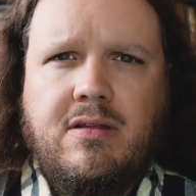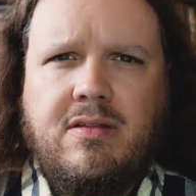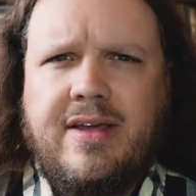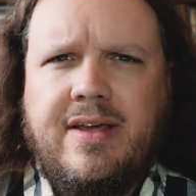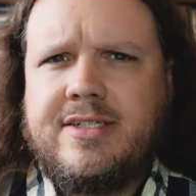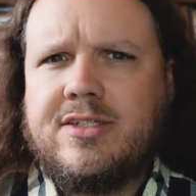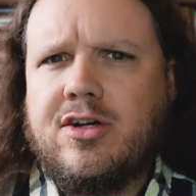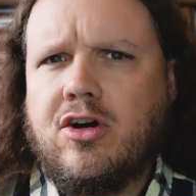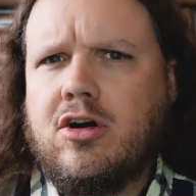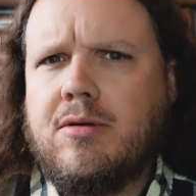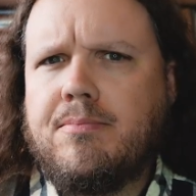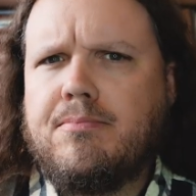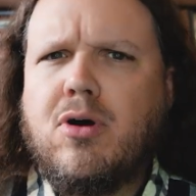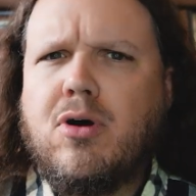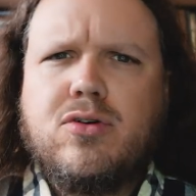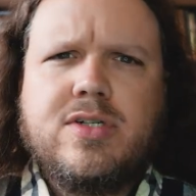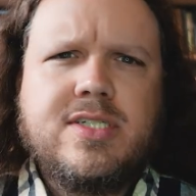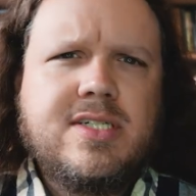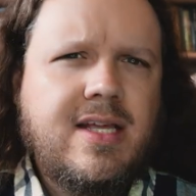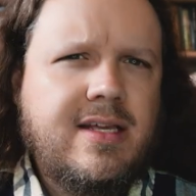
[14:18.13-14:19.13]
These are
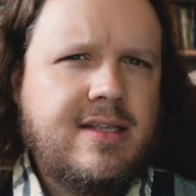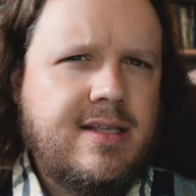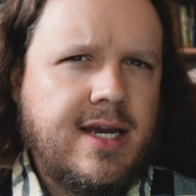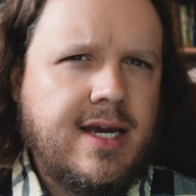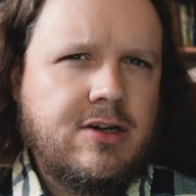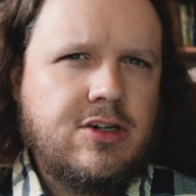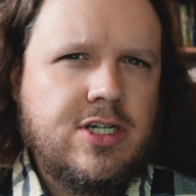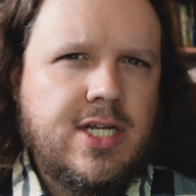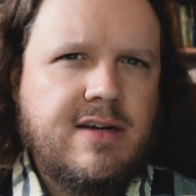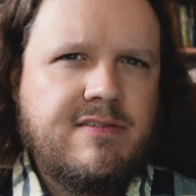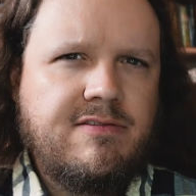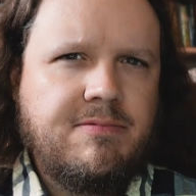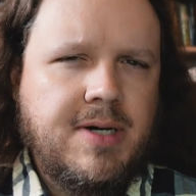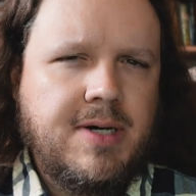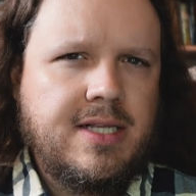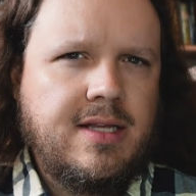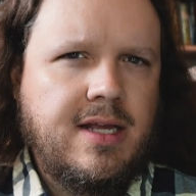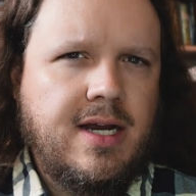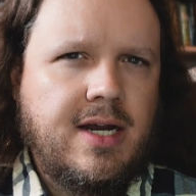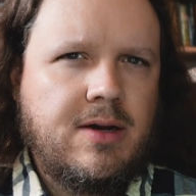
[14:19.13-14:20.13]
mostly decorative,
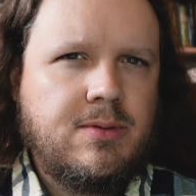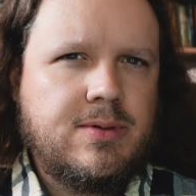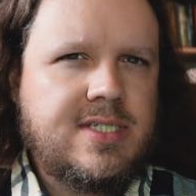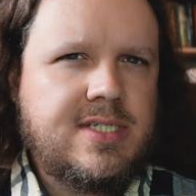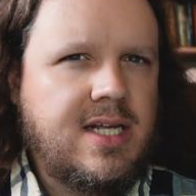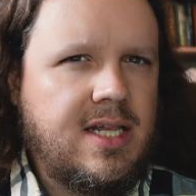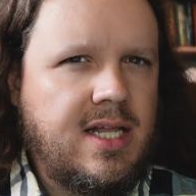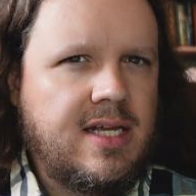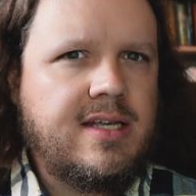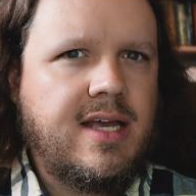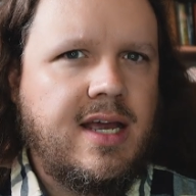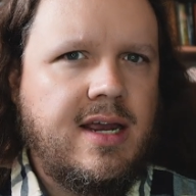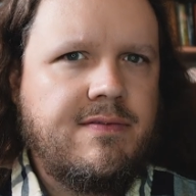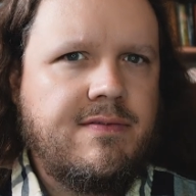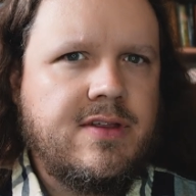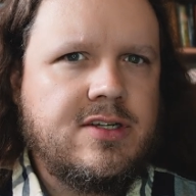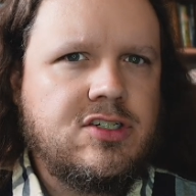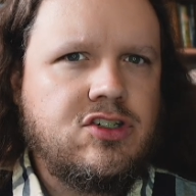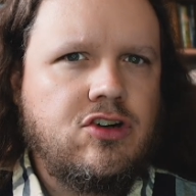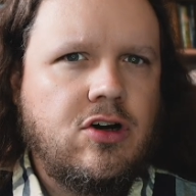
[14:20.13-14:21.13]
but I was glad to
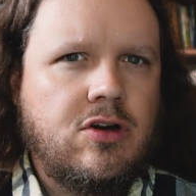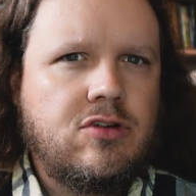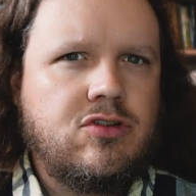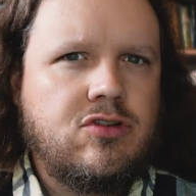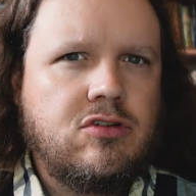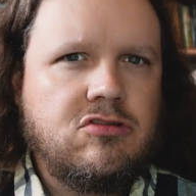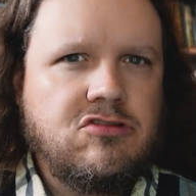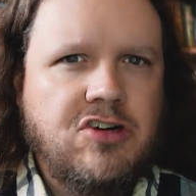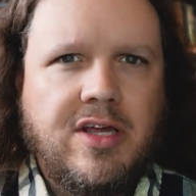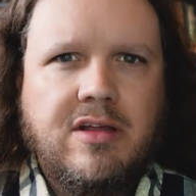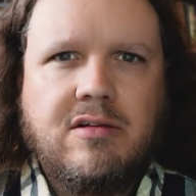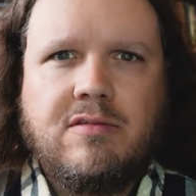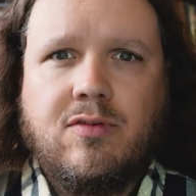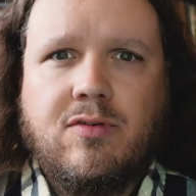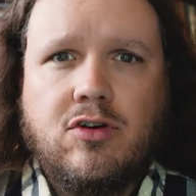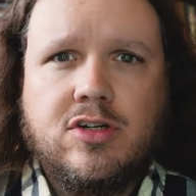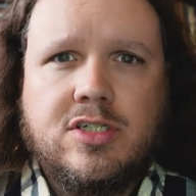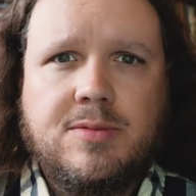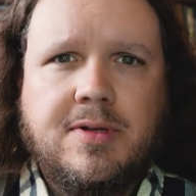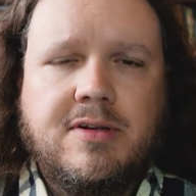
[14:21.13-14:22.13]
have the structural
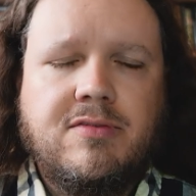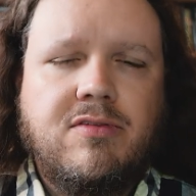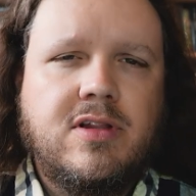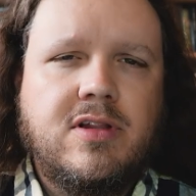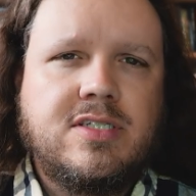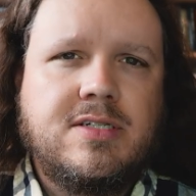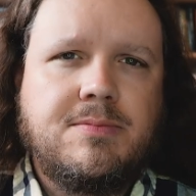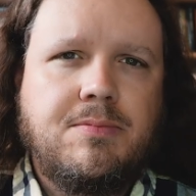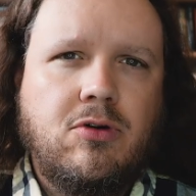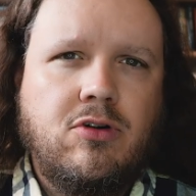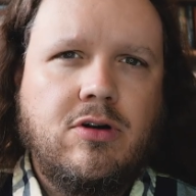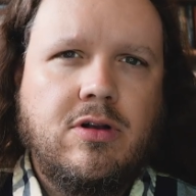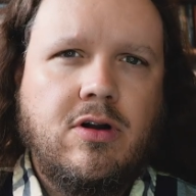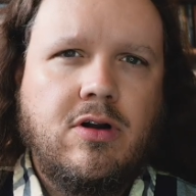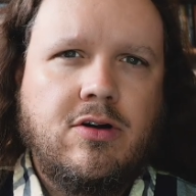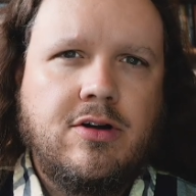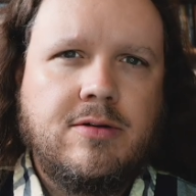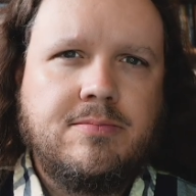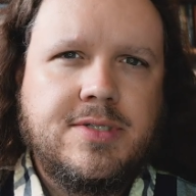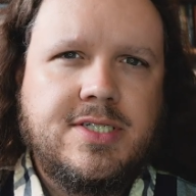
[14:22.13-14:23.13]
reinforcement for the support
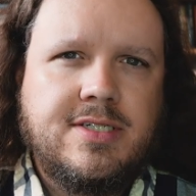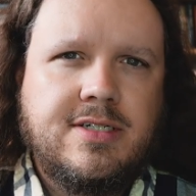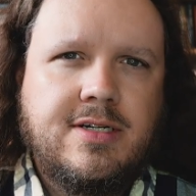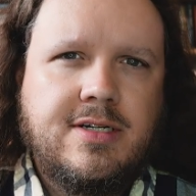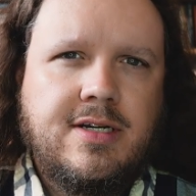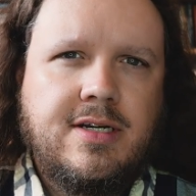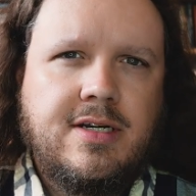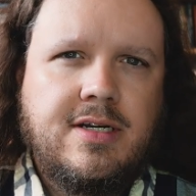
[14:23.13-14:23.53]
arms.